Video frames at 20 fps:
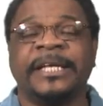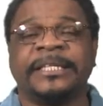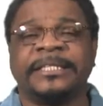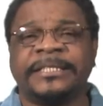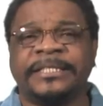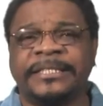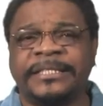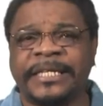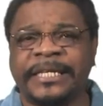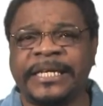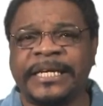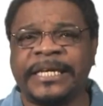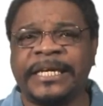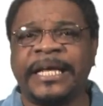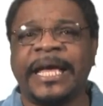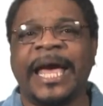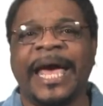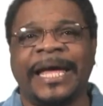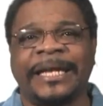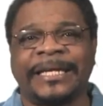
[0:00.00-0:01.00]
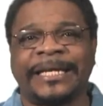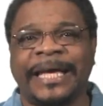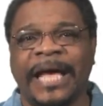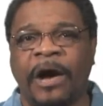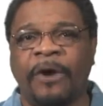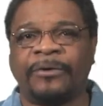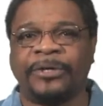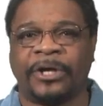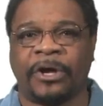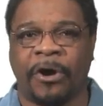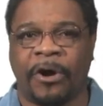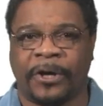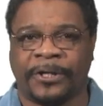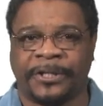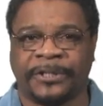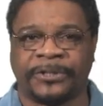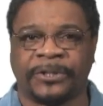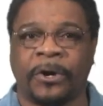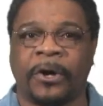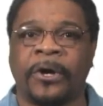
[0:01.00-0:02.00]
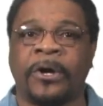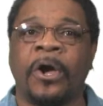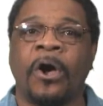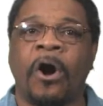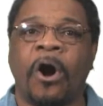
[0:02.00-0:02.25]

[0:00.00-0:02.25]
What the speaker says: City and county audits are